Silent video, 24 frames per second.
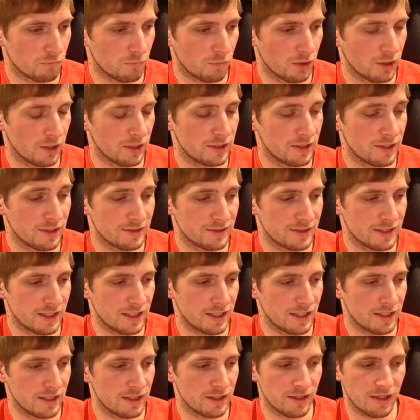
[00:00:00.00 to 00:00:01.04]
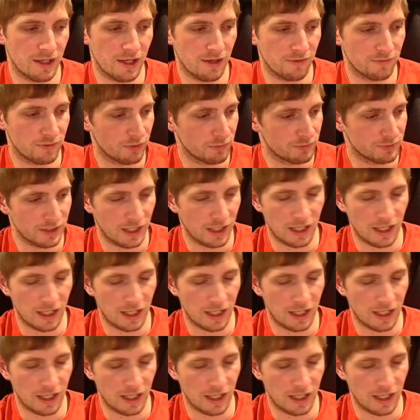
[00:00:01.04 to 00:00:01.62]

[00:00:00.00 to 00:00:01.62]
wanted to see if there was